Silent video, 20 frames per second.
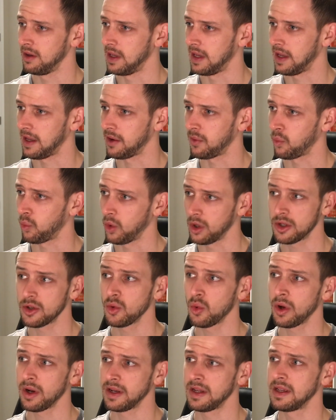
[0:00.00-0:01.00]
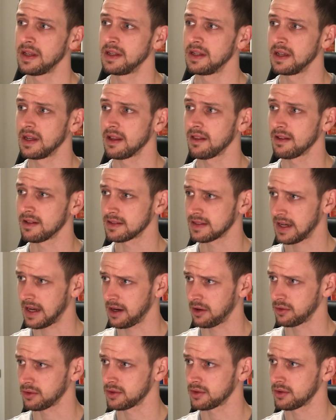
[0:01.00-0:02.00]
And what do I need to get this
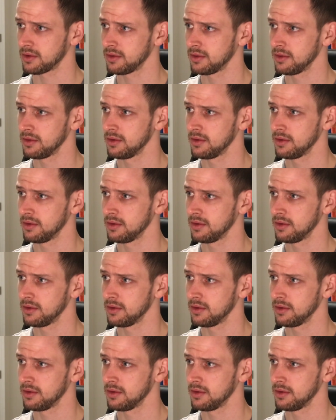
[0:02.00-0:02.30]
house?